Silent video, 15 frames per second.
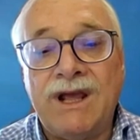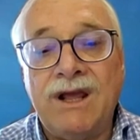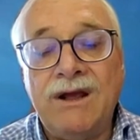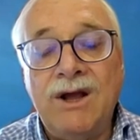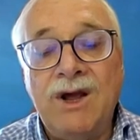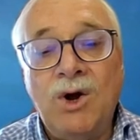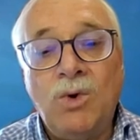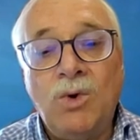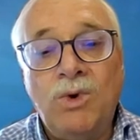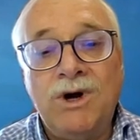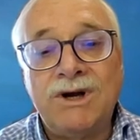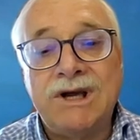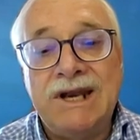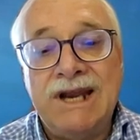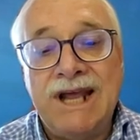their
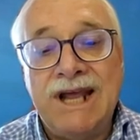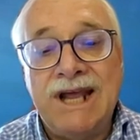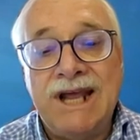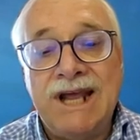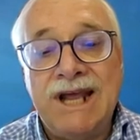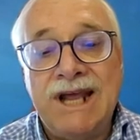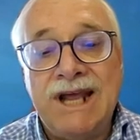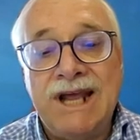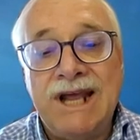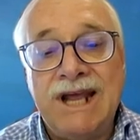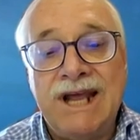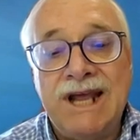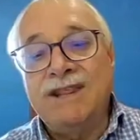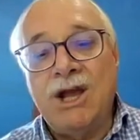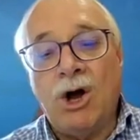work in Africa.
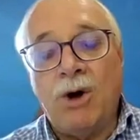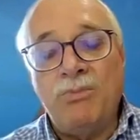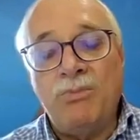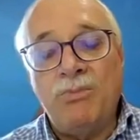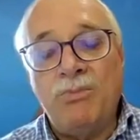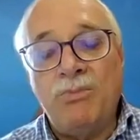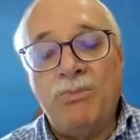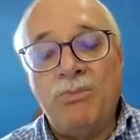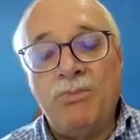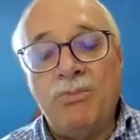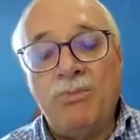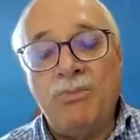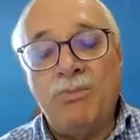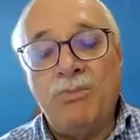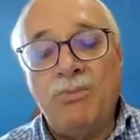And they
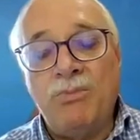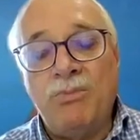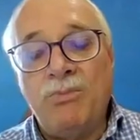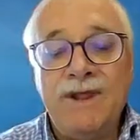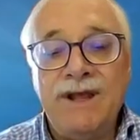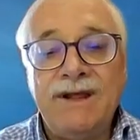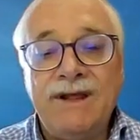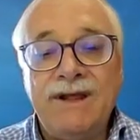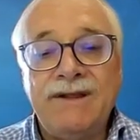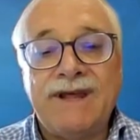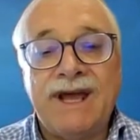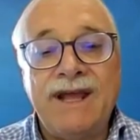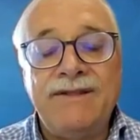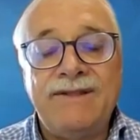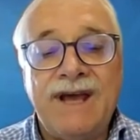obviously um,
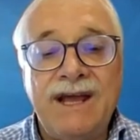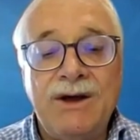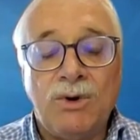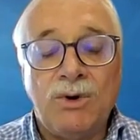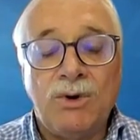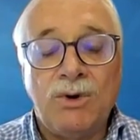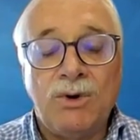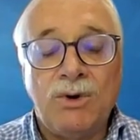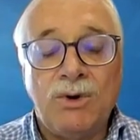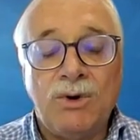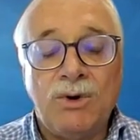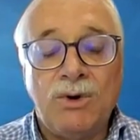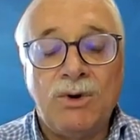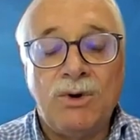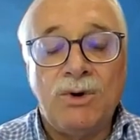they they also
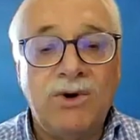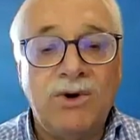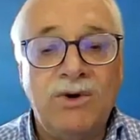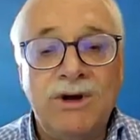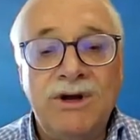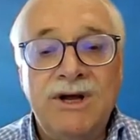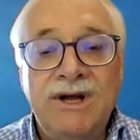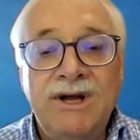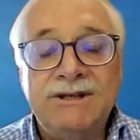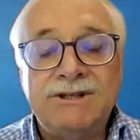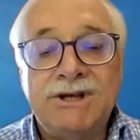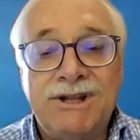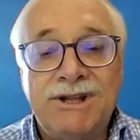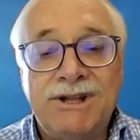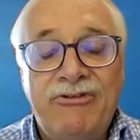train with that. So
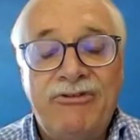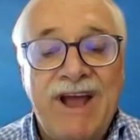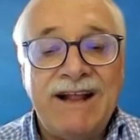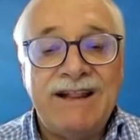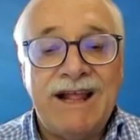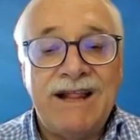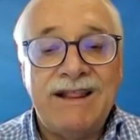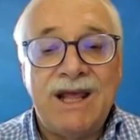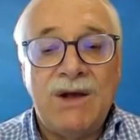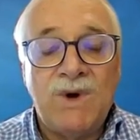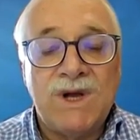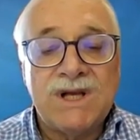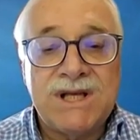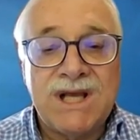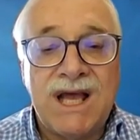so the fact that there
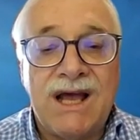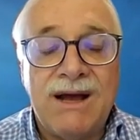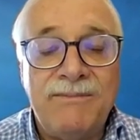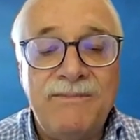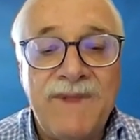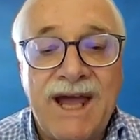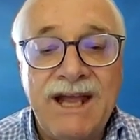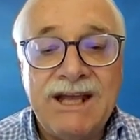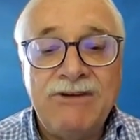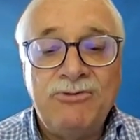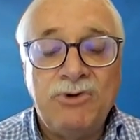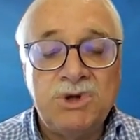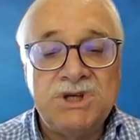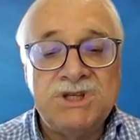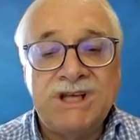was um,
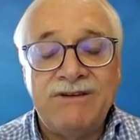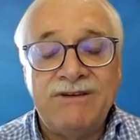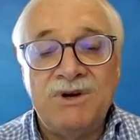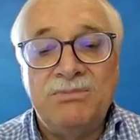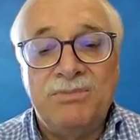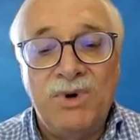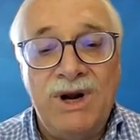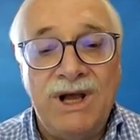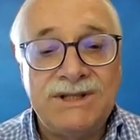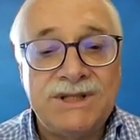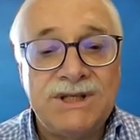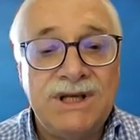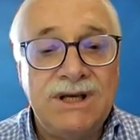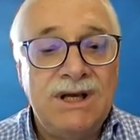AK-47 bullets